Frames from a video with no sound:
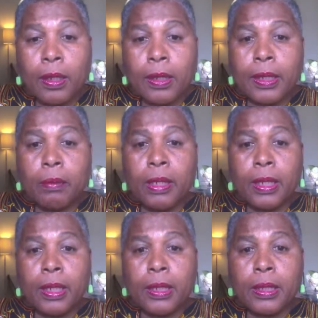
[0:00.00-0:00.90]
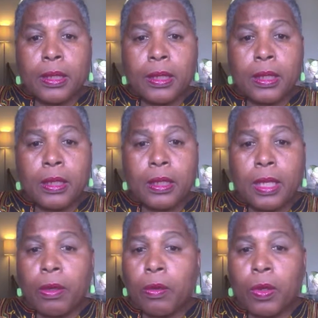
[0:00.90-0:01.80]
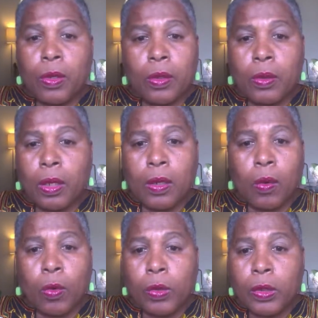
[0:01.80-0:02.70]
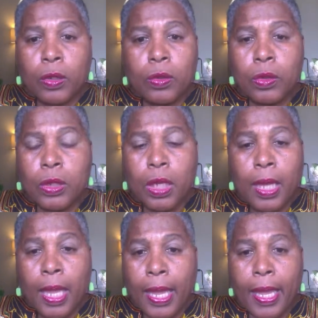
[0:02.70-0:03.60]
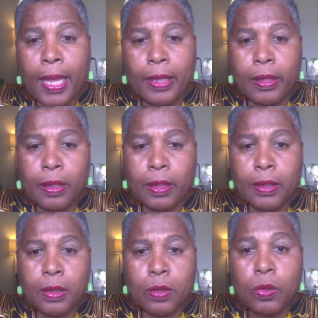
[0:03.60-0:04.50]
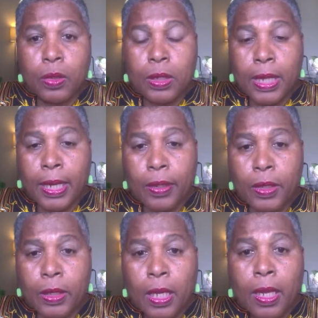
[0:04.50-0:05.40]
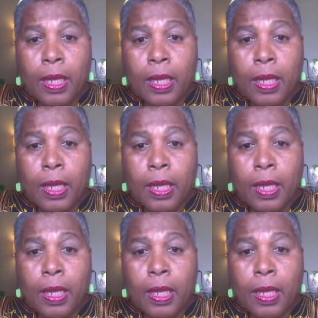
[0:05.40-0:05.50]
In many instances, there were oracles and soothsayers.